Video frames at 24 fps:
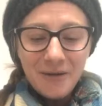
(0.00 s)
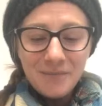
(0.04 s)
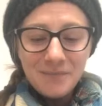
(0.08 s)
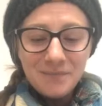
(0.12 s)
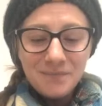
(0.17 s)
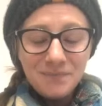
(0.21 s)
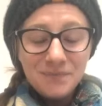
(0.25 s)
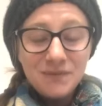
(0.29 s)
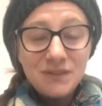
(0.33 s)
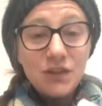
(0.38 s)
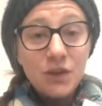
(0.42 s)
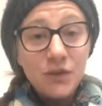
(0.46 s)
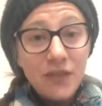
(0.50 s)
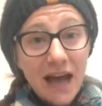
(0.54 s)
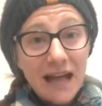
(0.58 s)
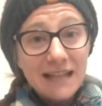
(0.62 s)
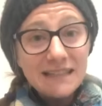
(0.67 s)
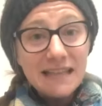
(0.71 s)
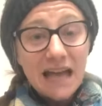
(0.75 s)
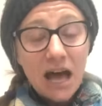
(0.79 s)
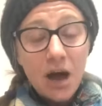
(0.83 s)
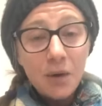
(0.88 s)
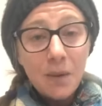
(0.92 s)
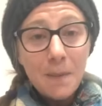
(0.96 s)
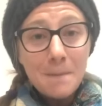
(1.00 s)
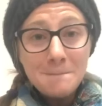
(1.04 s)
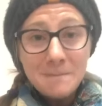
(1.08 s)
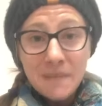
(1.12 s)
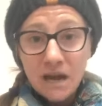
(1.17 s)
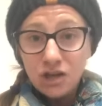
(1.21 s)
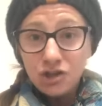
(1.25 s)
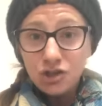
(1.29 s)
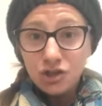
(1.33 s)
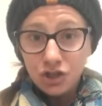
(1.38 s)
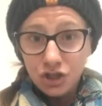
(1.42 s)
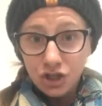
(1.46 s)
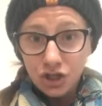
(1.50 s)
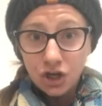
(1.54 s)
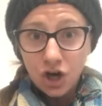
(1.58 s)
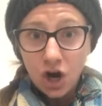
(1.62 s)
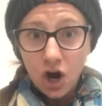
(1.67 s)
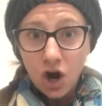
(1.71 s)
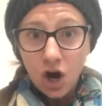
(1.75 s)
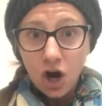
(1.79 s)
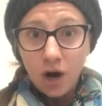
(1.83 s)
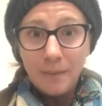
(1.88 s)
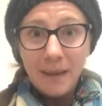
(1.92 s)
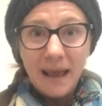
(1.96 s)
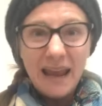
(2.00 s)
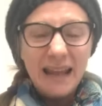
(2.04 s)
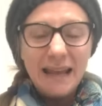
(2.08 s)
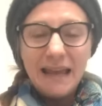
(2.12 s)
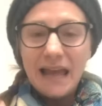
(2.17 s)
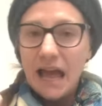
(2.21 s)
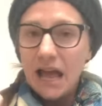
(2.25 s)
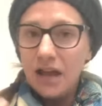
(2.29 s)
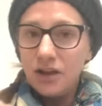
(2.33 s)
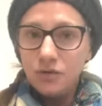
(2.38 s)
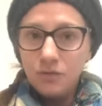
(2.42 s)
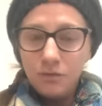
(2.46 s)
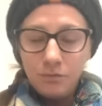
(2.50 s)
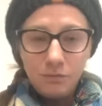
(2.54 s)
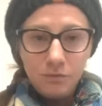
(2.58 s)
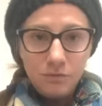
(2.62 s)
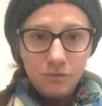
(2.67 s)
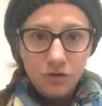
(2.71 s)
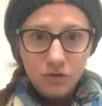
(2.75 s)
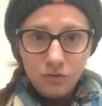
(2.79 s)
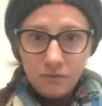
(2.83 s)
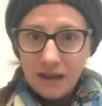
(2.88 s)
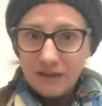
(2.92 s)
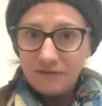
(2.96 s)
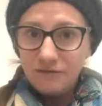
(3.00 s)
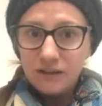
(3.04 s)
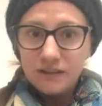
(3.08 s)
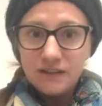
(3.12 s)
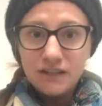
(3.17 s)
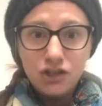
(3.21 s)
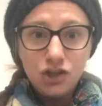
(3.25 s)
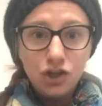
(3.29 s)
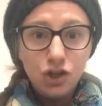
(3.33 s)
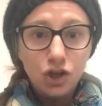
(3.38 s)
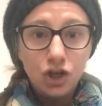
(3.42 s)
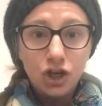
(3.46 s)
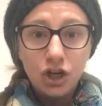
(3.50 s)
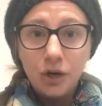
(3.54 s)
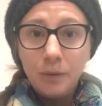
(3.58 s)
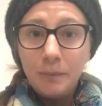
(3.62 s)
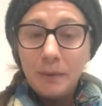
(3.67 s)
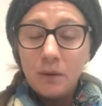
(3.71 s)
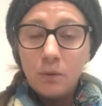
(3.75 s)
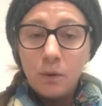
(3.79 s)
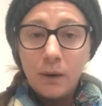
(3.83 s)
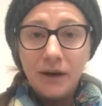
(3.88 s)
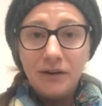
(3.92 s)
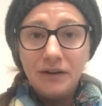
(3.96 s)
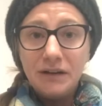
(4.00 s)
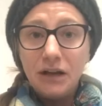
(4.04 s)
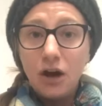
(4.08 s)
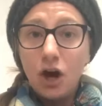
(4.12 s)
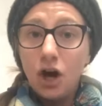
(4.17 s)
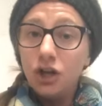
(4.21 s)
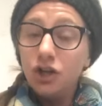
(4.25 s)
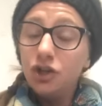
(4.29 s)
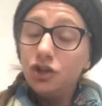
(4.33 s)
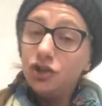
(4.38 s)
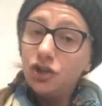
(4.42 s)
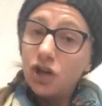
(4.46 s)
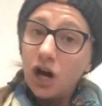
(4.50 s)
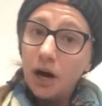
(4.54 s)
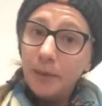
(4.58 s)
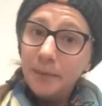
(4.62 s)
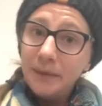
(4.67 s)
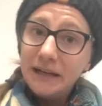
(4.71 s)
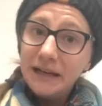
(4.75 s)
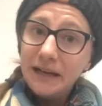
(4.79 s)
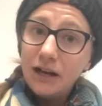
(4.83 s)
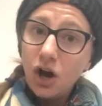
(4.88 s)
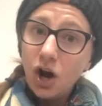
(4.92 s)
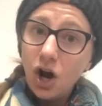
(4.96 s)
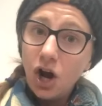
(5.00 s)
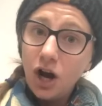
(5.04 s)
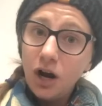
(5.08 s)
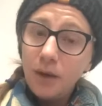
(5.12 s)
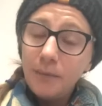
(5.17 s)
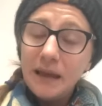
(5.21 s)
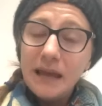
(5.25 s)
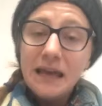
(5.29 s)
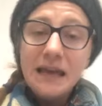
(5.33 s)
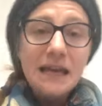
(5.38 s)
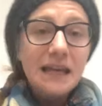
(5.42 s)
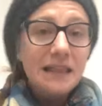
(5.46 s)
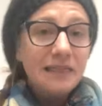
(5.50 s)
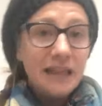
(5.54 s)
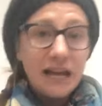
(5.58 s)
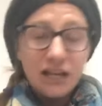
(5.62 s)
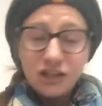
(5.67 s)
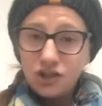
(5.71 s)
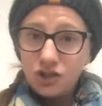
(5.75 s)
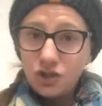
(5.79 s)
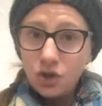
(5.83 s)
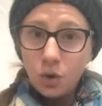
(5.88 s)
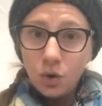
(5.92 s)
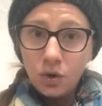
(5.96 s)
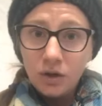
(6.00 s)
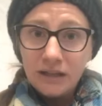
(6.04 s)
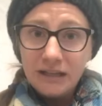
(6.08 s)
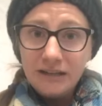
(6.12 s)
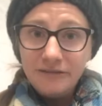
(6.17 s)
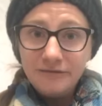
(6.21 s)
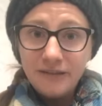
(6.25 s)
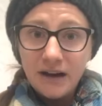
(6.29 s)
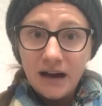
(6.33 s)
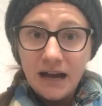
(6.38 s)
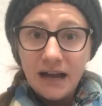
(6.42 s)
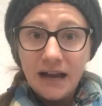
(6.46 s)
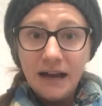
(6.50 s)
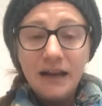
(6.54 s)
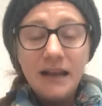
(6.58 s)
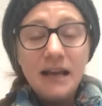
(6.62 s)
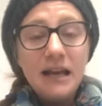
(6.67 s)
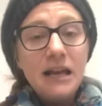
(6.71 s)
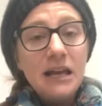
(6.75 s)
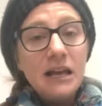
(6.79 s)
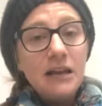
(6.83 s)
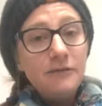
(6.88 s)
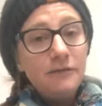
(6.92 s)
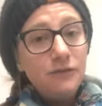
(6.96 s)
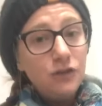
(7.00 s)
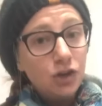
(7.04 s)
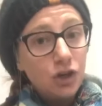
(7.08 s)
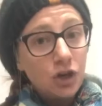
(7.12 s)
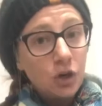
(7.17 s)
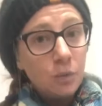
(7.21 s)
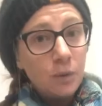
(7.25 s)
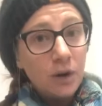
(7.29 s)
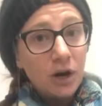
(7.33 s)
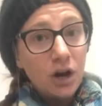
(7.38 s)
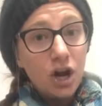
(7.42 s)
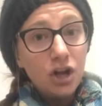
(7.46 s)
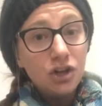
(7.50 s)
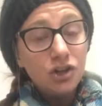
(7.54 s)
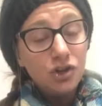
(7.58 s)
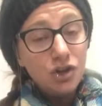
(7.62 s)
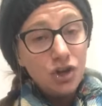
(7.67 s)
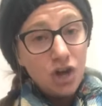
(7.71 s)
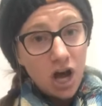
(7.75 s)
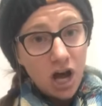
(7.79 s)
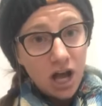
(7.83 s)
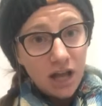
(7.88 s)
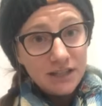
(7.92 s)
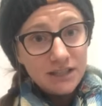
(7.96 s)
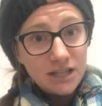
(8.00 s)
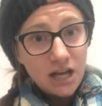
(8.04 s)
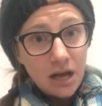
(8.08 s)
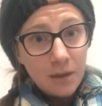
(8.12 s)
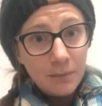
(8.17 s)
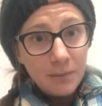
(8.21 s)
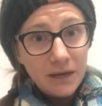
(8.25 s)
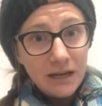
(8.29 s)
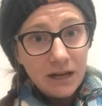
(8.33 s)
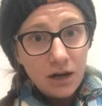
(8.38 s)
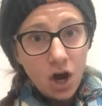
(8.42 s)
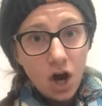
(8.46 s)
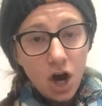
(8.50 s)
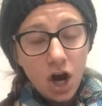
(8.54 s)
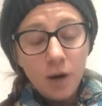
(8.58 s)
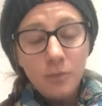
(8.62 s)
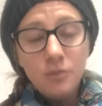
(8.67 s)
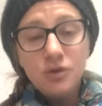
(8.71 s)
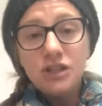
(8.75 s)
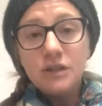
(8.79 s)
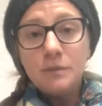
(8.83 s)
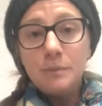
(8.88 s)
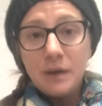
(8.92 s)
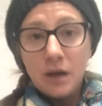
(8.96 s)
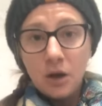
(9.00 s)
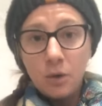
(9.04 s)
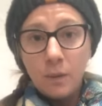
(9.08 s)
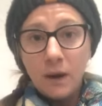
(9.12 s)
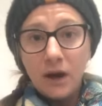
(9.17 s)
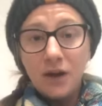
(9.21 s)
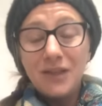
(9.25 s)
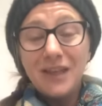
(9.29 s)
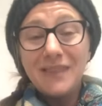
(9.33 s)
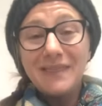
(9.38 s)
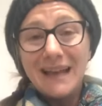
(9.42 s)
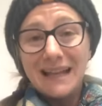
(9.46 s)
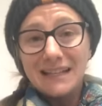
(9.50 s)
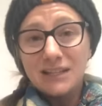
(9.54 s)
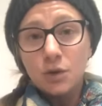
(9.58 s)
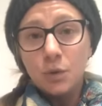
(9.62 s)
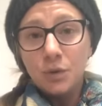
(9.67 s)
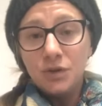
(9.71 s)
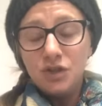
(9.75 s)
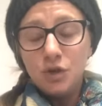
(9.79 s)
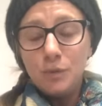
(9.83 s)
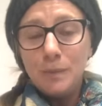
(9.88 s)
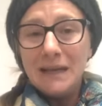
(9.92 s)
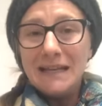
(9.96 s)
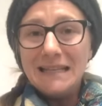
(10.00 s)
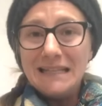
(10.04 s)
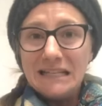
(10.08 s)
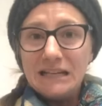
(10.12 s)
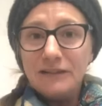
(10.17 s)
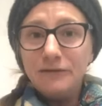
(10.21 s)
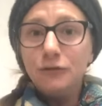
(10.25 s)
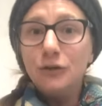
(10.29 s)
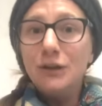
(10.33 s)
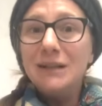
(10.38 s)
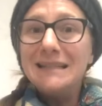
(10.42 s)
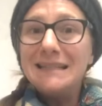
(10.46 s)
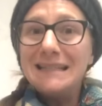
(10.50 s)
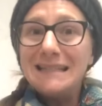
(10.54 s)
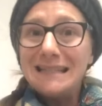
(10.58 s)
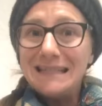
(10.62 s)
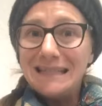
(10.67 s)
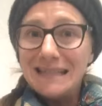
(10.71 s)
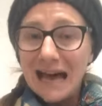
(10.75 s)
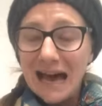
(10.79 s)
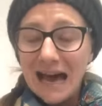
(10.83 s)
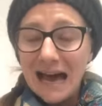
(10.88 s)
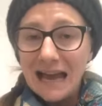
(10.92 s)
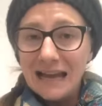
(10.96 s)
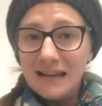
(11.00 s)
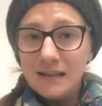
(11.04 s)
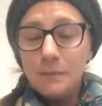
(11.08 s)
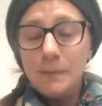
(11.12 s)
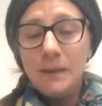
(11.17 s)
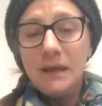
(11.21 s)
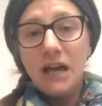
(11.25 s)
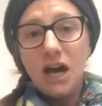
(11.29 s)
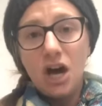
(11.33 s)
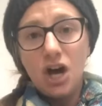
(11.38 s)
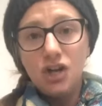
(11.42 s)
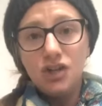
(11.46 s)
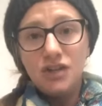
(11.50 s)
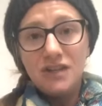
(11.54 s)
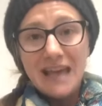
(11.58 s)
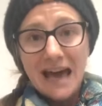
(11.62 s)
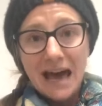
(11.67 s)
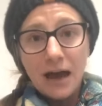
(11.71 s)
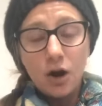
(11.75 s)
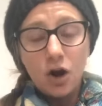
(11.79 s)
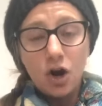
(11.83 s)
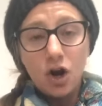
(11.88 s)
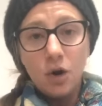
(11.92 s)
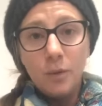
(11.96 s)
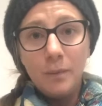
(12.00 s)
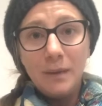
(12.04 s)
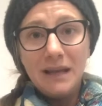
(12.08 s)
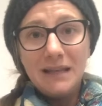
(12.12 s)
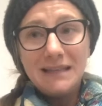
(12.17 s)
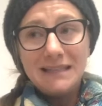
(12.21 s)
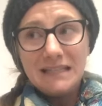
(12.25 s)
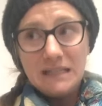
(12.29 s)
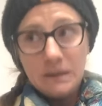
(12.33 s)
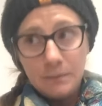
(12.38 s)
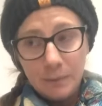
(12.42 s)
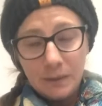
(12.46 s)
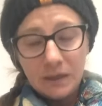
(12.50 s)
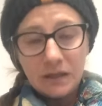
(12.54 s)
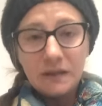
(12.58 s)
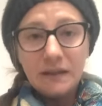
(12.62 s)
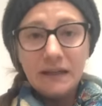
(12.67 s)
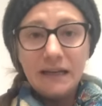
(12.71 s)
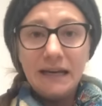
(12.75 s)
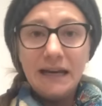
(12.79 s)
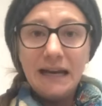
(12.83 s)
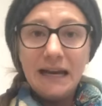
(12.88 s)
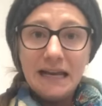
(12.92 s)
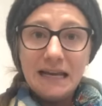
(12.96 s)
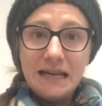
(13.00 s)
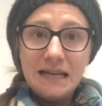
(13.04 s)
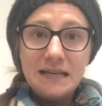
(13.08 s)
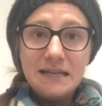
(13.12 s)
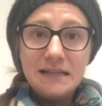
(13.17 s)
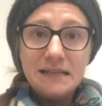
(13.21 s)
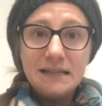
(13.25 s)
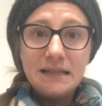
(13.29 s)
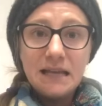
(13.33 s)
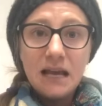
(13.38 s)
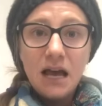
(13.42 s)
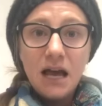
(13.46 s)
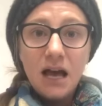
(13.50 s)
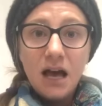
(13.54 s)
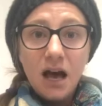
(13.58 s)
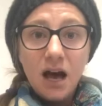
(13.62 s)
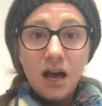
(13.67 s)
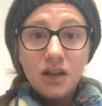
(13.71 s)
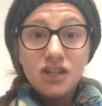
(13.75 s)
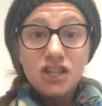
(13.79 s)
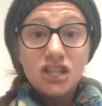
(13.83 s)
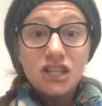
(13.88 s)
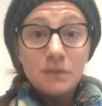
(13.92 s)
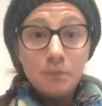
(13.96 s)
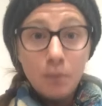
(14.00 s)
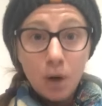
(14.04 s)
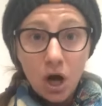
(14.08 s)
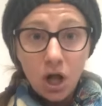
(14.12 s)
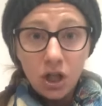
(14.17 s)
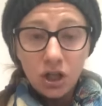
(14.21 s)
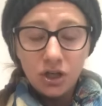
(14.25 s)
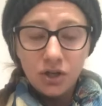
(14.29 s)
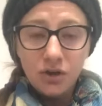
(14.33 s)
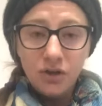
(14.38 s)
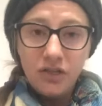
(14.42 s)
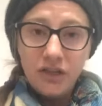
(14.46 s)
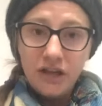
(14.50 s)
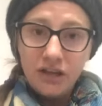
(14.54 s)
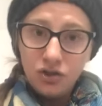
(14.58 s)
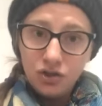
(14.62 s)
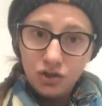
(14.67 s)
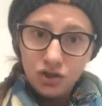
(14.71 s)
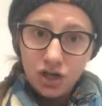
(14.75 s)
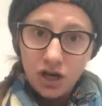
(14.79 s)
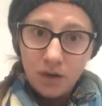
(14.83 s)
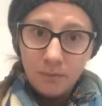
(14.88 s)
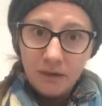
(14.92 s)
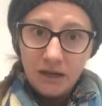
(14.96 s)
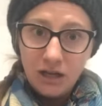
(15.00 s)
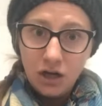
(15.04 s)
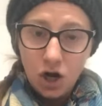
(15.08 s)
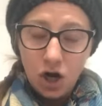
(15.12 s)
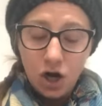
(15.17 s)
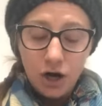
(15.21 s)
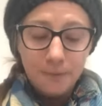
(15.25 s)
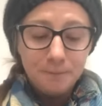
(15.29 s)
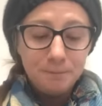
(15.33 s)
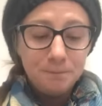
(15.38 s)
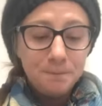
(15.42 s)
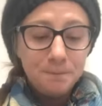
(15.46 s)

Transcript: So that's how to measure your arm. And again, if you're going to be wearing it on your dominant arm, that's totally fine. If you're going to wear it on your non-dominant arm, just be aware that that's going to be a different size, because that arm typically is smaller than your dominant arm.